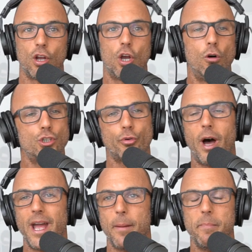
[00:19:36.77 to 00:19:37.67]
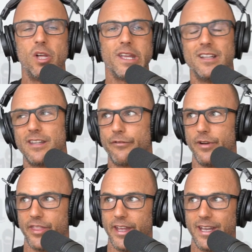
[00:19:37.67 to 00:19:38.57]
Go try a million
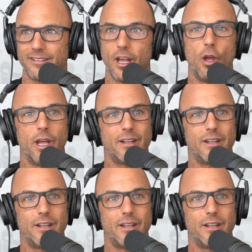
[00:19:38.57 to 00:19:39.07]
different things.